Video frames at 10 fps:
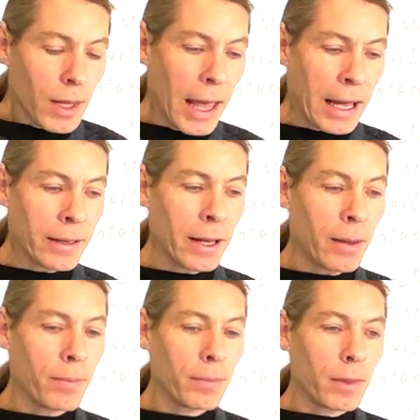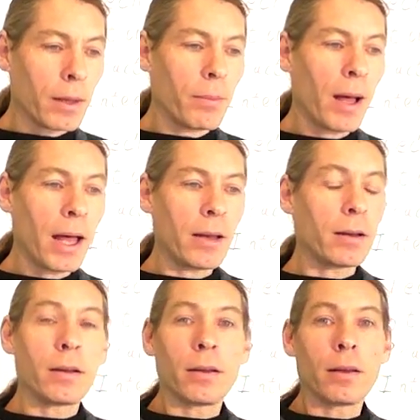and but